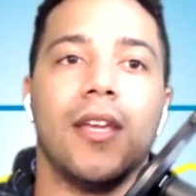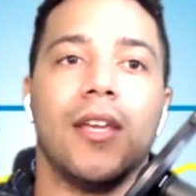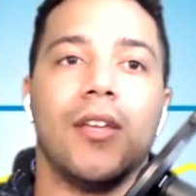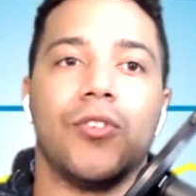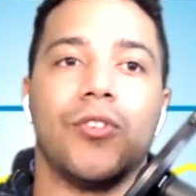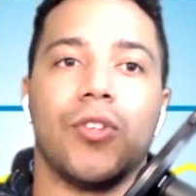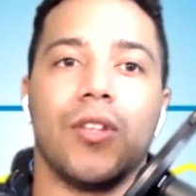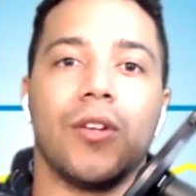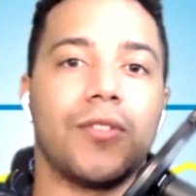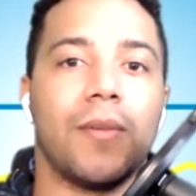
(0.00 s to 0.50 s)

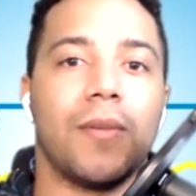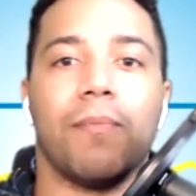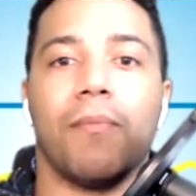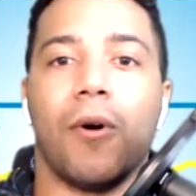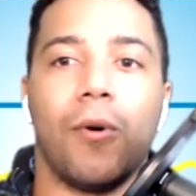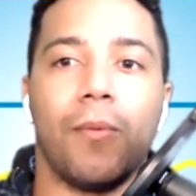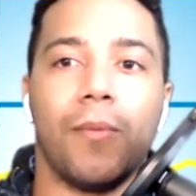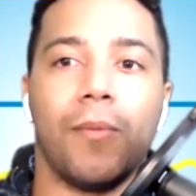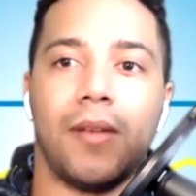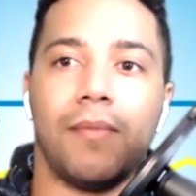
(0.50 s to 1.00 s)
So there's a
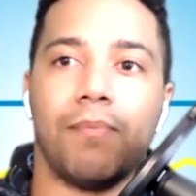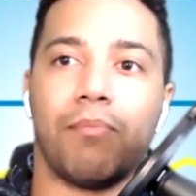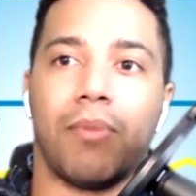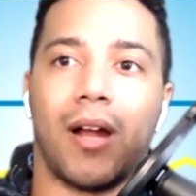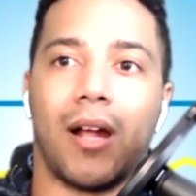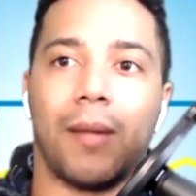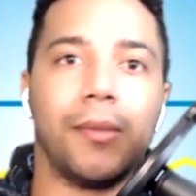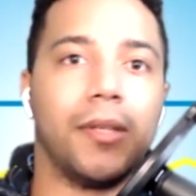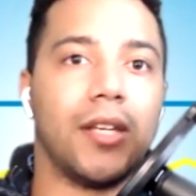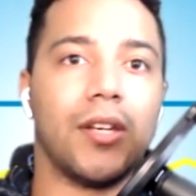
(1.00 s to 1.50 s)
moment
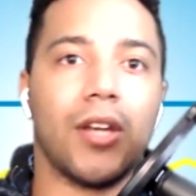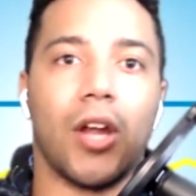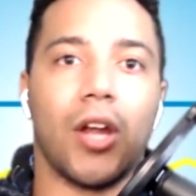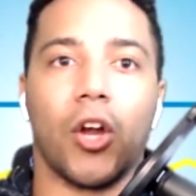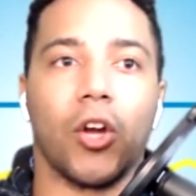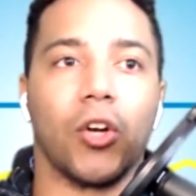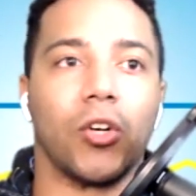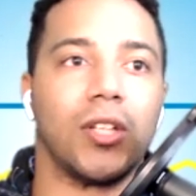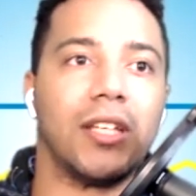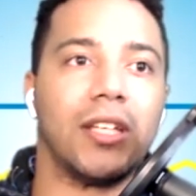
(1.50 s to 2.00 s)
probably in
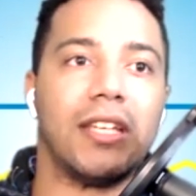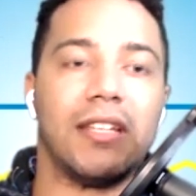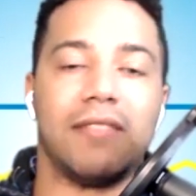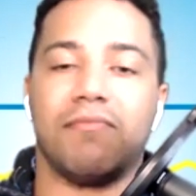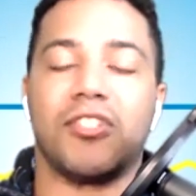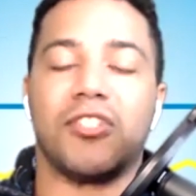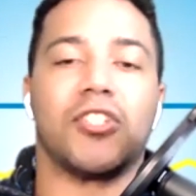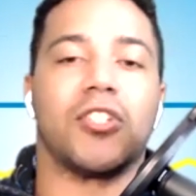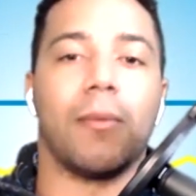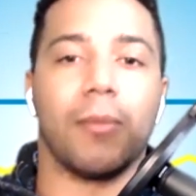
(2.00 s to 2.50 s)
early
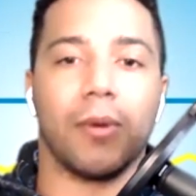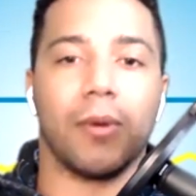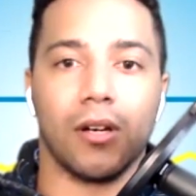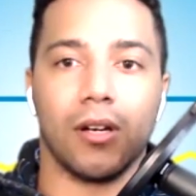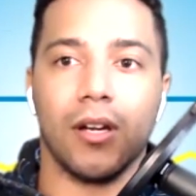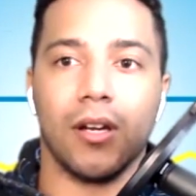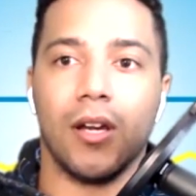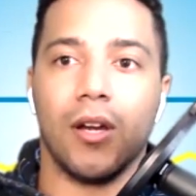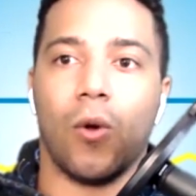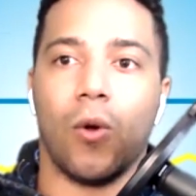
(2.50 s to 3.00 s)

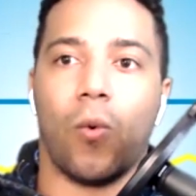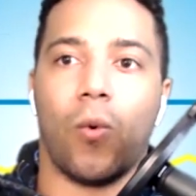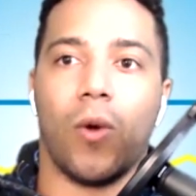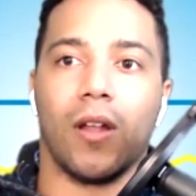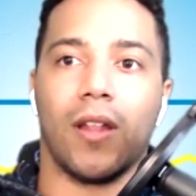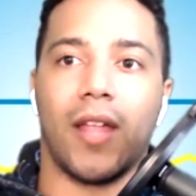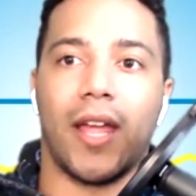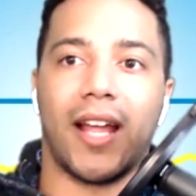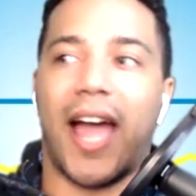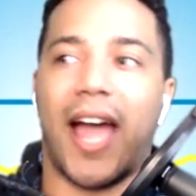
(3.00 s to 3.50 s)
summer where
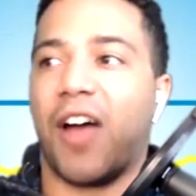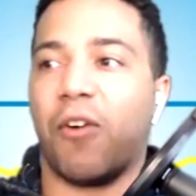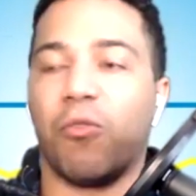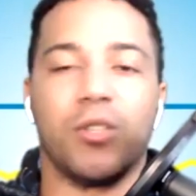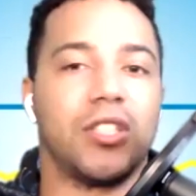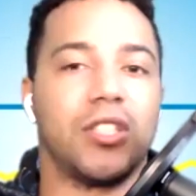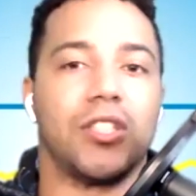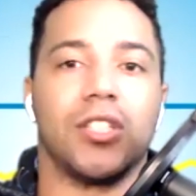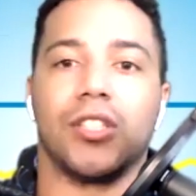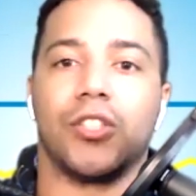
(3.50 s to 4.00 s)
like I
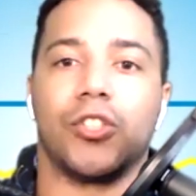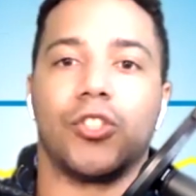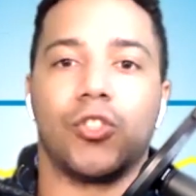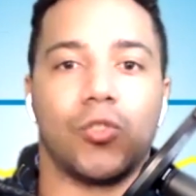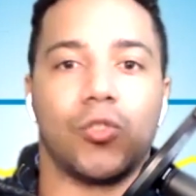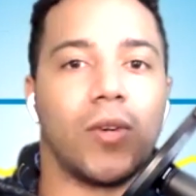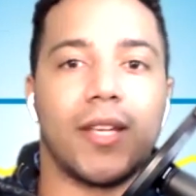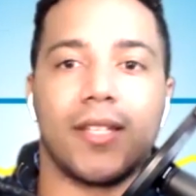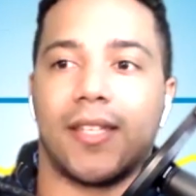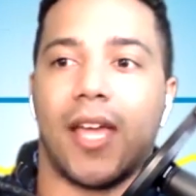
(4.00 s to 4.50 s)
was just
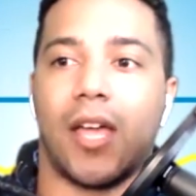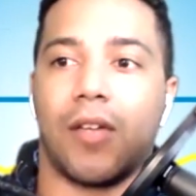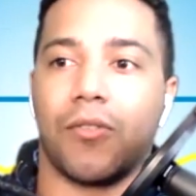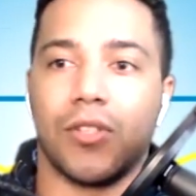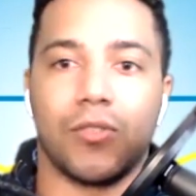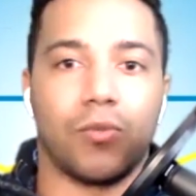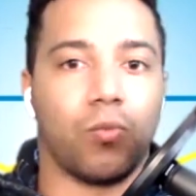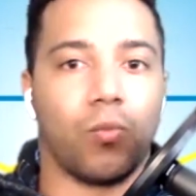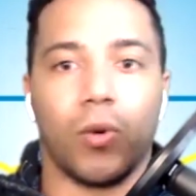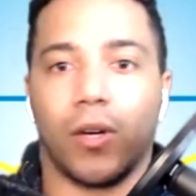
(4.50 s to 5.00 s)
stressed out,
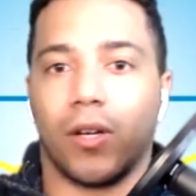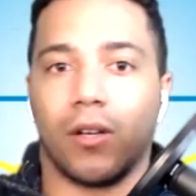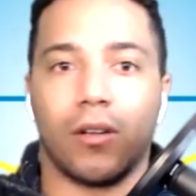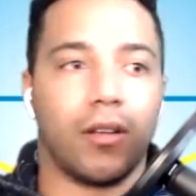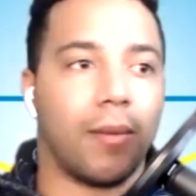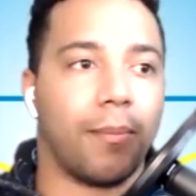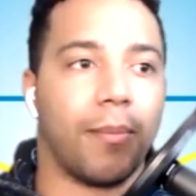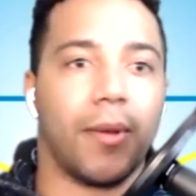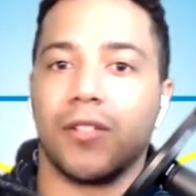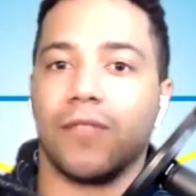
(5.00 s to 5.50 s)
just working
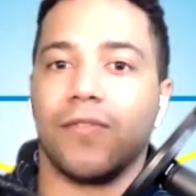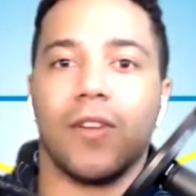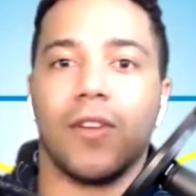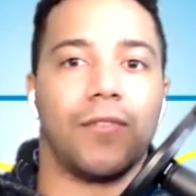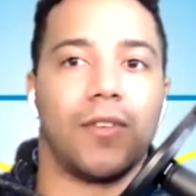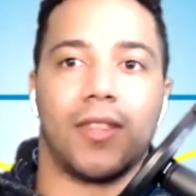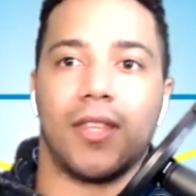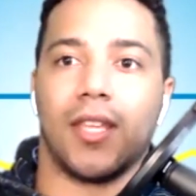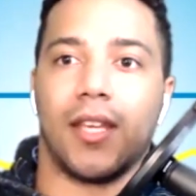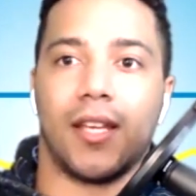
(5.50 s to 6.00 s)
on a bunch of
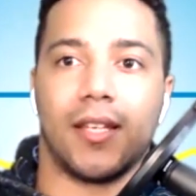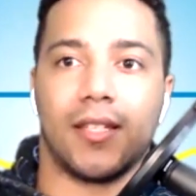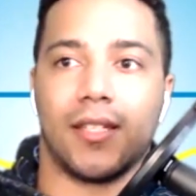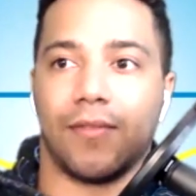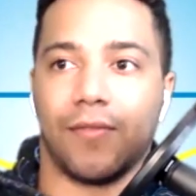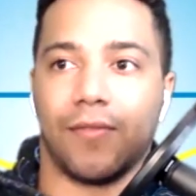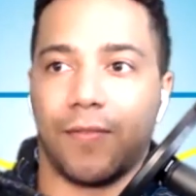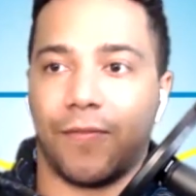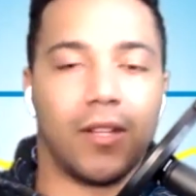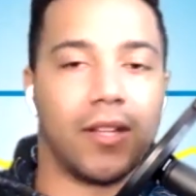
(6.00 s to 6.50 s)
different things
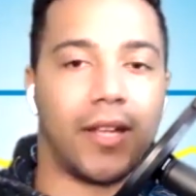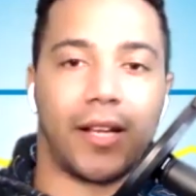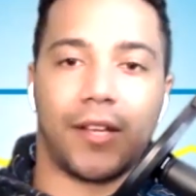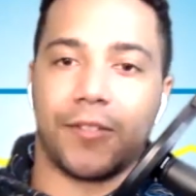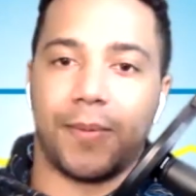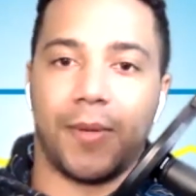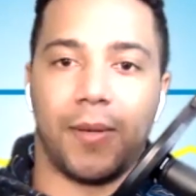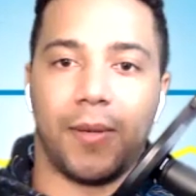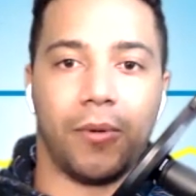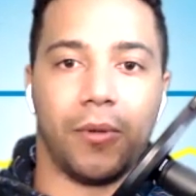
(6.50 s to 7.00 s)
and feeling like I
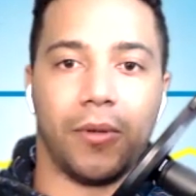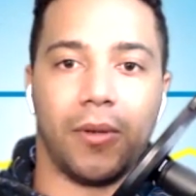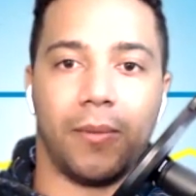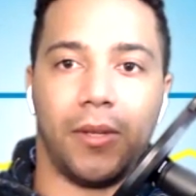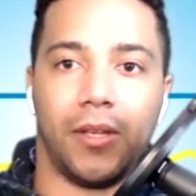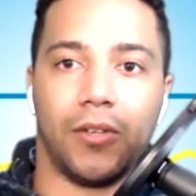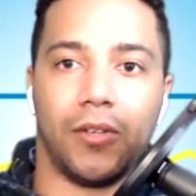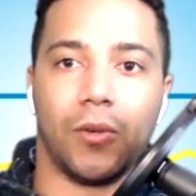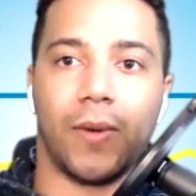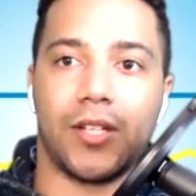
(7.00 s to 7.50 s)
was being pulled in a
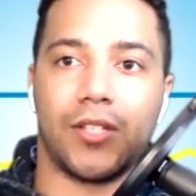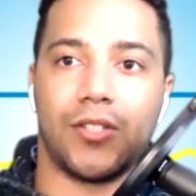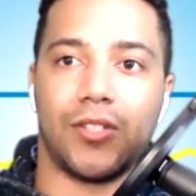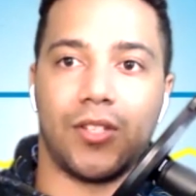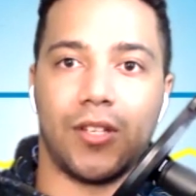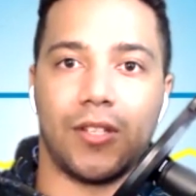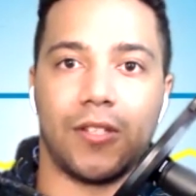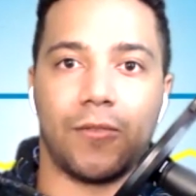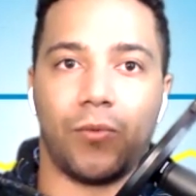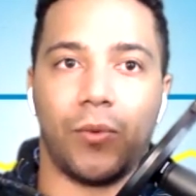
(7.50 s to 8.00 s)
million directions
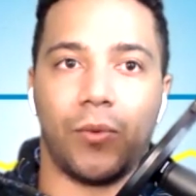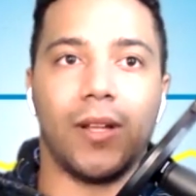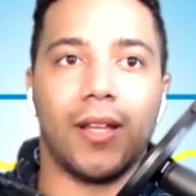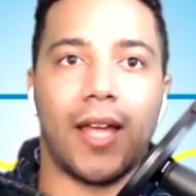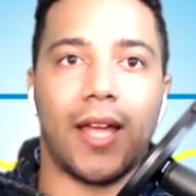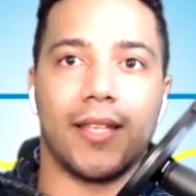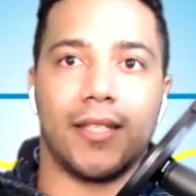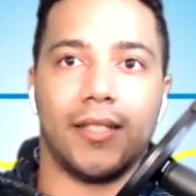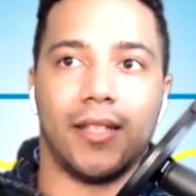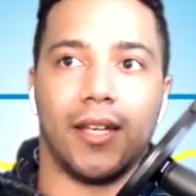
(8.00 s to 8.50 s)
and just
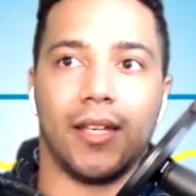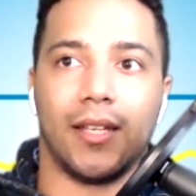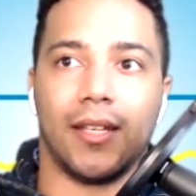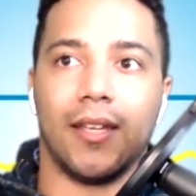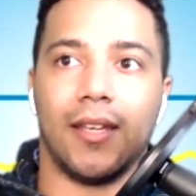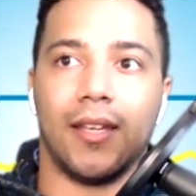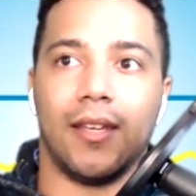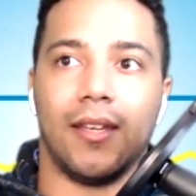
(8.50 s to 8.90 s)
realizing like,